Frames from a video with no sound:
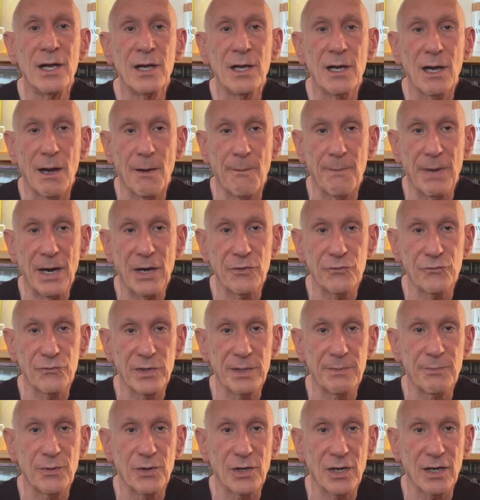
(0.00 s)
about
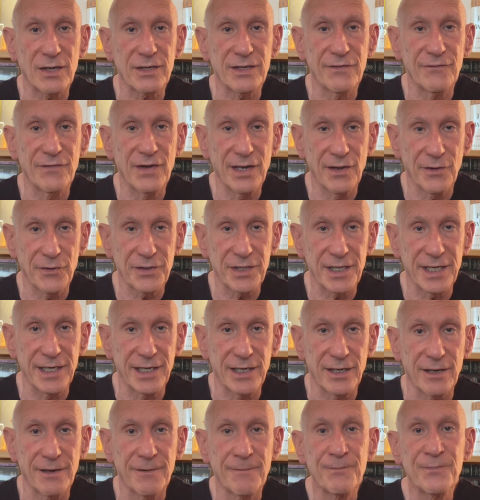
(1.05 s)
reproductive health
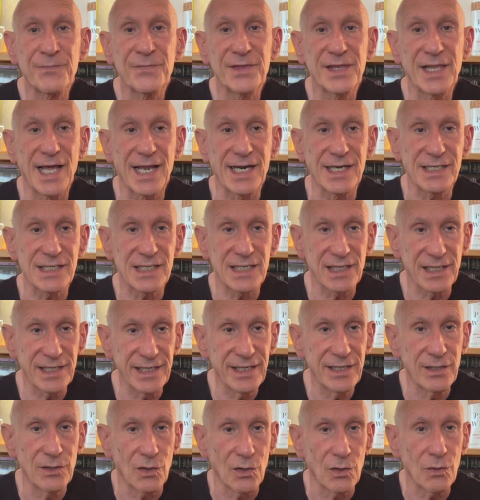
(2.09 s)
care that is
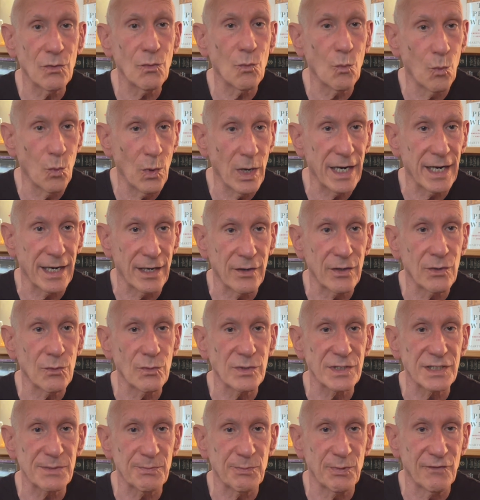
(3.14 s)
legal where it
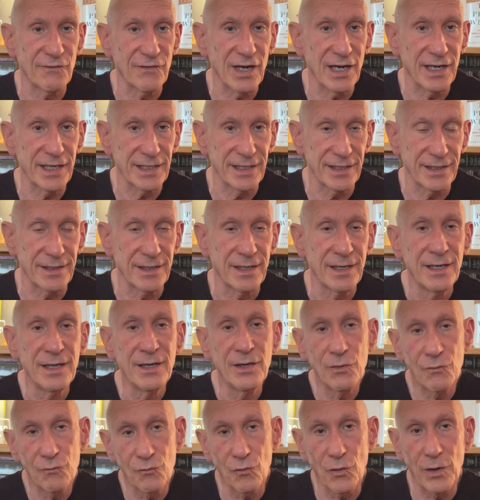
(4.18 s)
was provided.
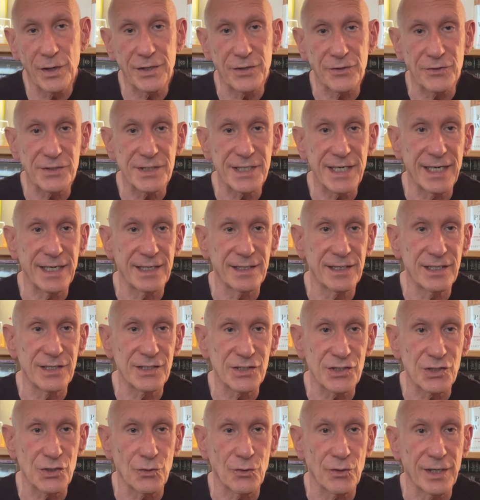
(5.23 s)
Reuters had this
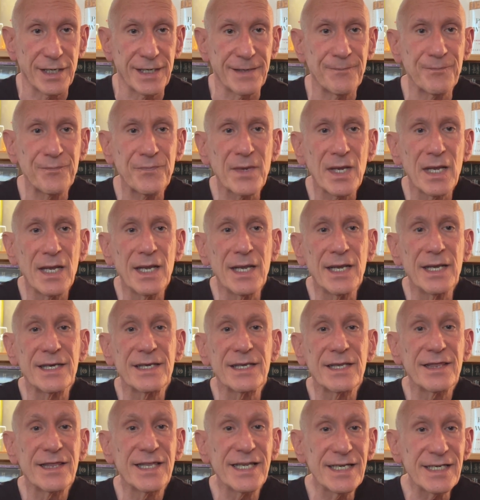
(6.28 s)
story.
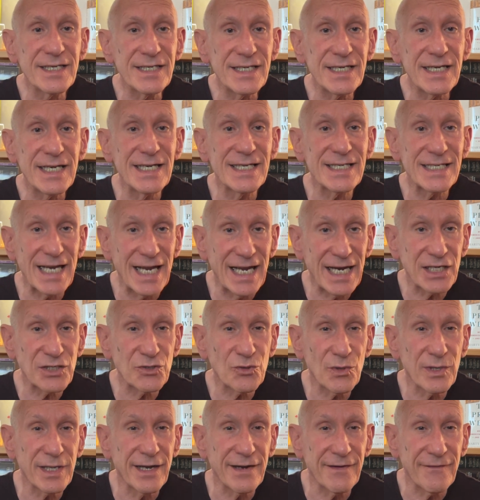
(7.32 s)
This is
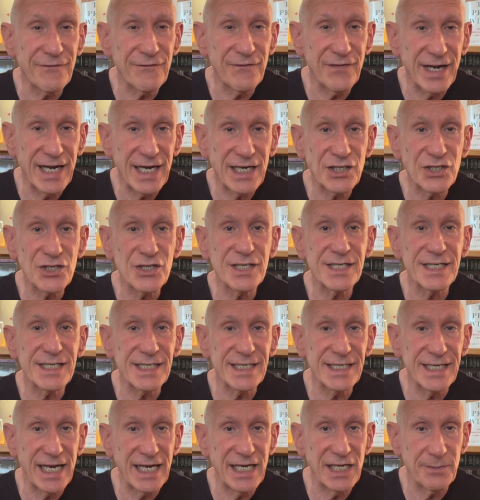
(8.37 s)
actually a fascist
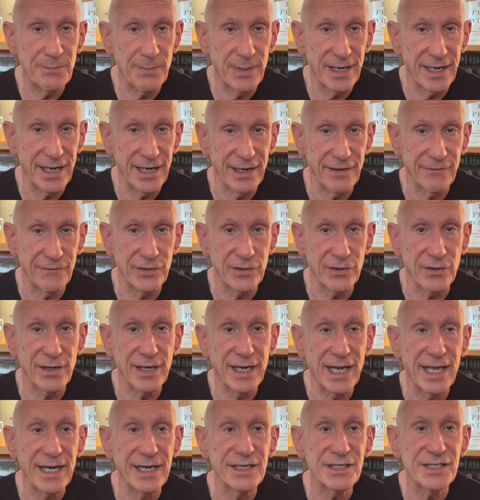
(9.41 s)
state behavior
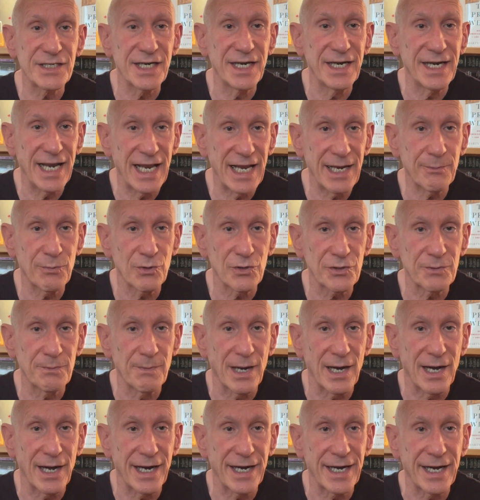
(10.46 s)
and is enabled
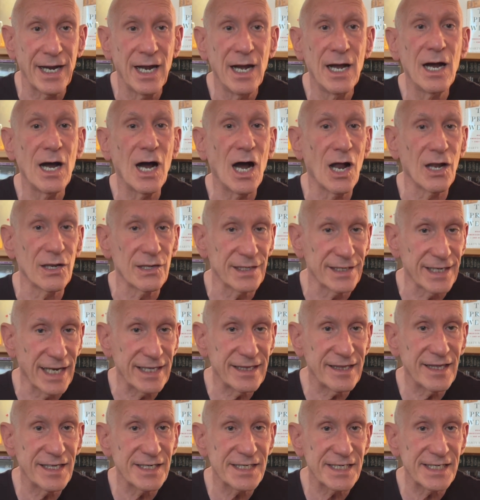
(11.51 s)
by a
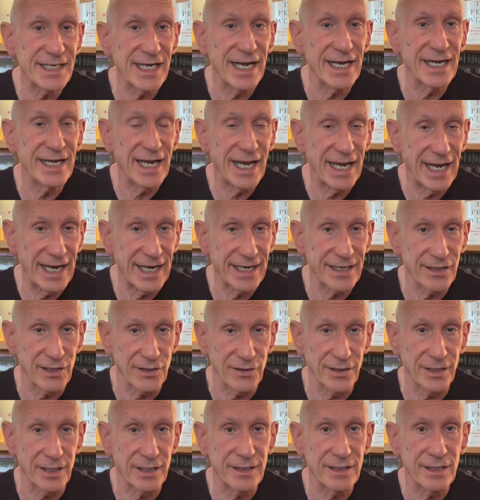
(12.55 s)
let the state handle it